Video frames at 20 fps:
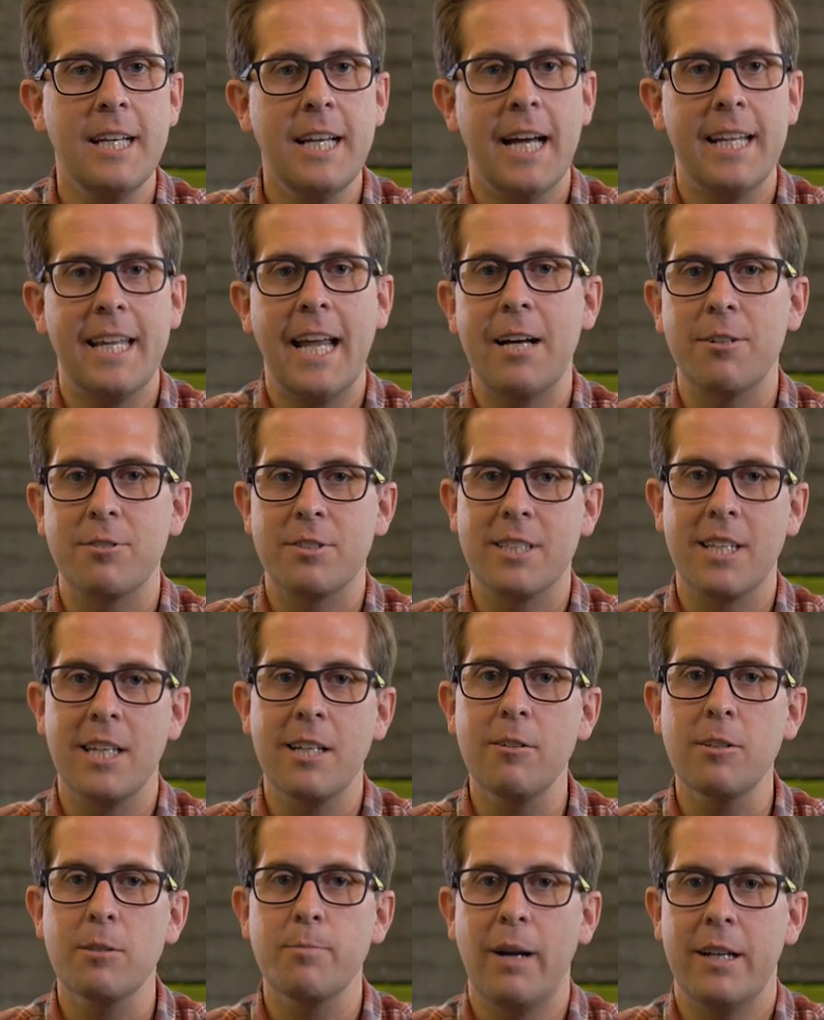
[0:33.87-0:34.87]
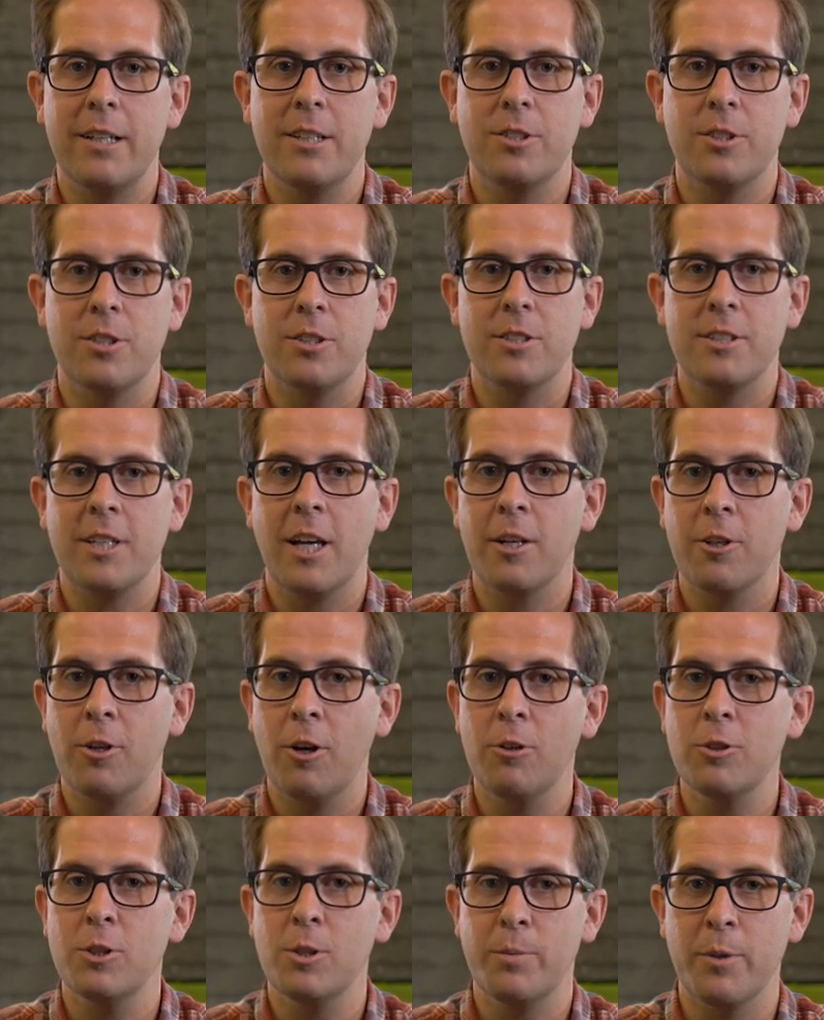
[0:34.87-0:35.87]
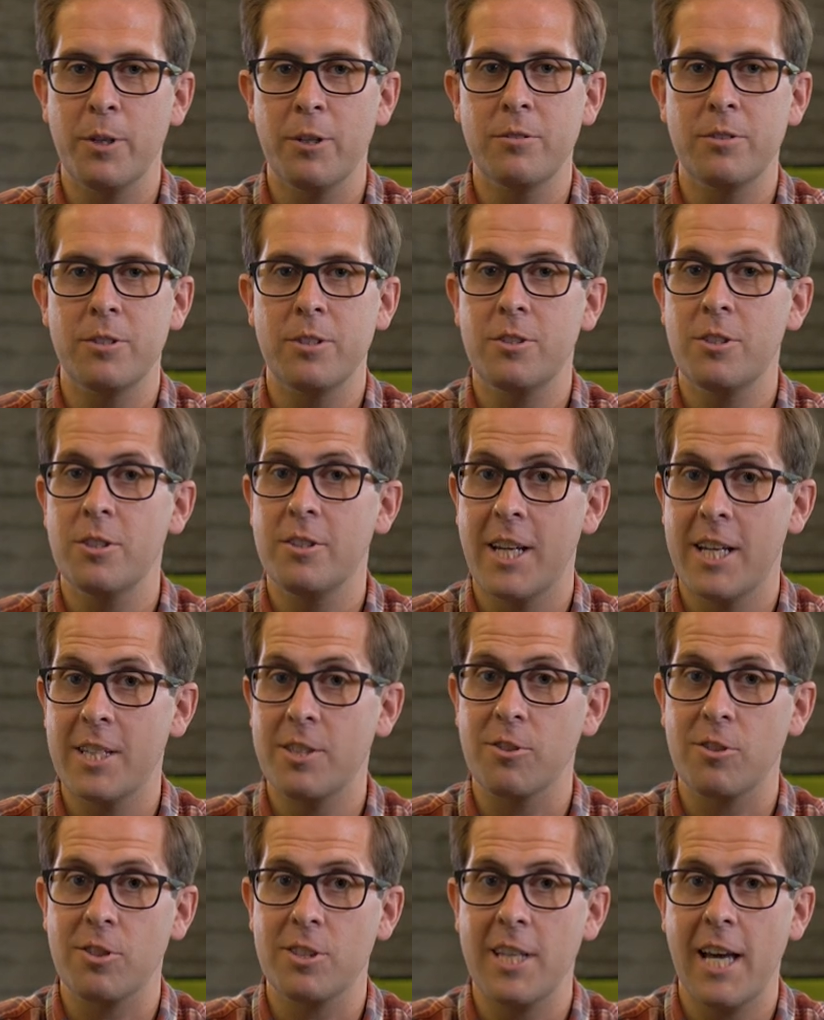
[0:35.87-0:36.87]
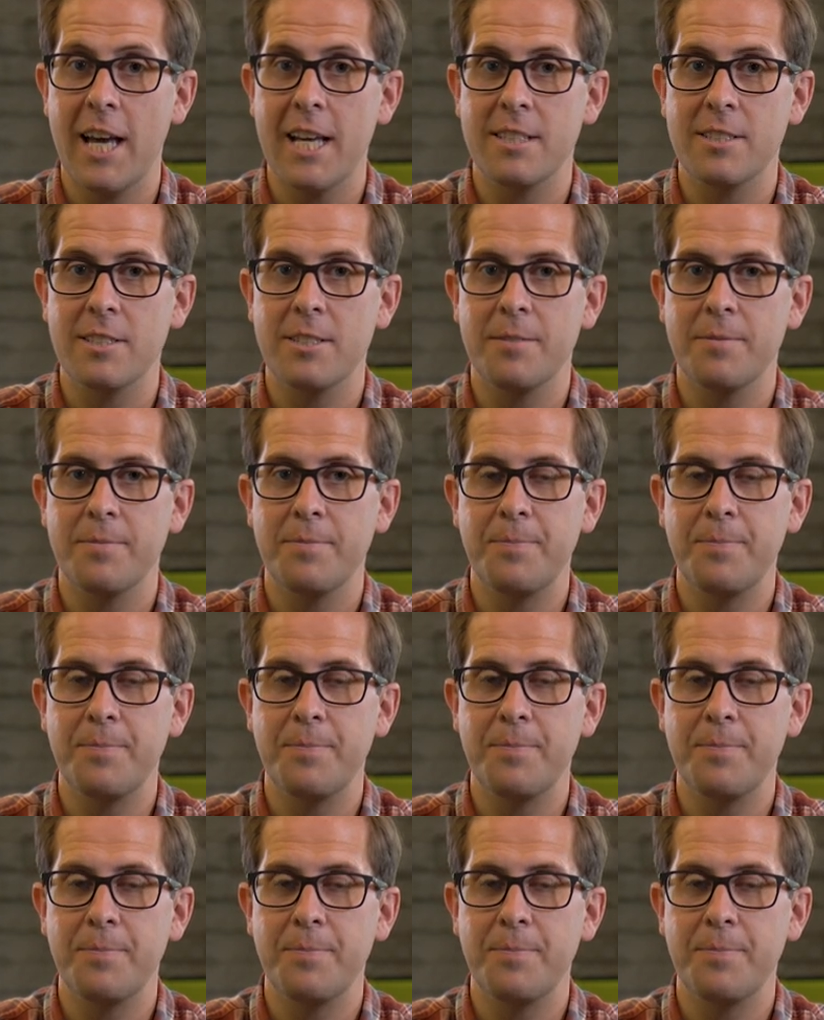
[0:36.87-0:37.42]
and how skilled managers can contribute to their success.